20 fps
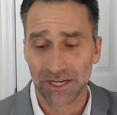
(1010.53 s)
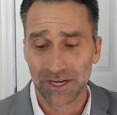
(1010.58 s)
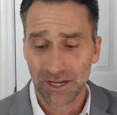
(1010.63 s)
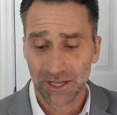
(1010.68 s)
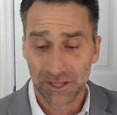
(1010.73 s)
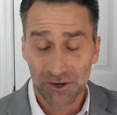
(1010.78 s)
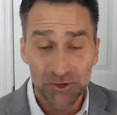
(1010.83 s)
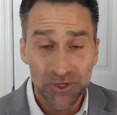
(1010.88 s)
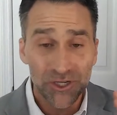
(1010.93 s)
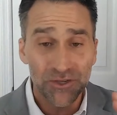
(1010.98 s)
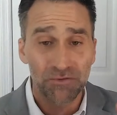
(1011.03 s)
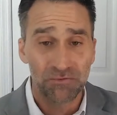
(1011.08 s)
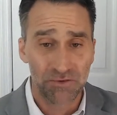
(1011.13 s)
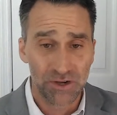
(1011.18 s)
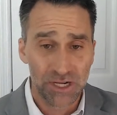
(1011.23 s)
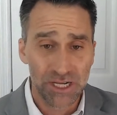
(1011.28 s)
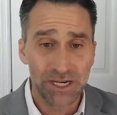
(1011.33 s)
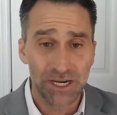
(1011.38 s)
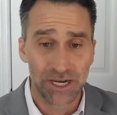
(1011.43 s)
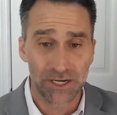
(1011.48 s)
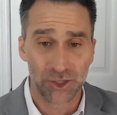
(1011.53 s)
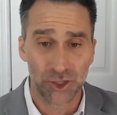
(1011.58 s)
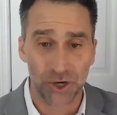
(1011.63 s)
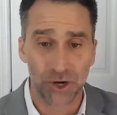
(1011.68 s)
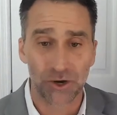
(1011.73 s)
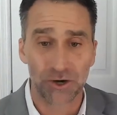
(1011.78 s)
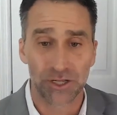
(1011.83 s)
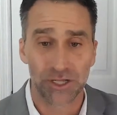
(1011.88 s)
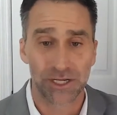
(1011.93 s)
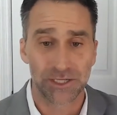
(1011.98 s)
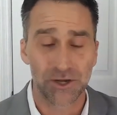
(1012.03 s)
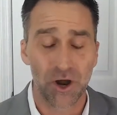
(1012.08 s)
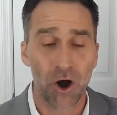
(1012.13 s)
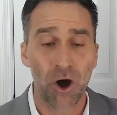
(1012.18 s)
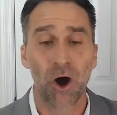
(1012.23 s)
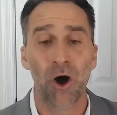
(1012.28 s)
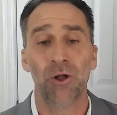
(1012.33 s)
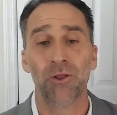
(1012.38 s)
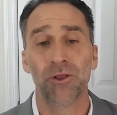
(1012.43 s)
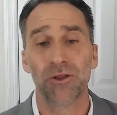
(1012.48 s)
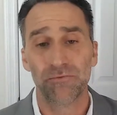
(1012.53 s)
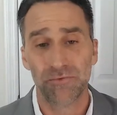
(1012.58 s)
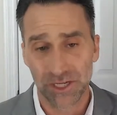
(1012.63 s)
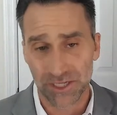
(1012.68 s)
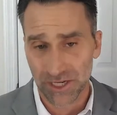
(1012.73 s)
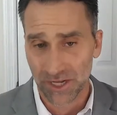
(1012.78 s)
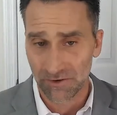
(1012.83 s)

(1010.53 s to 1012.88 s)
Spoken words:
They're just feeding journalists all of this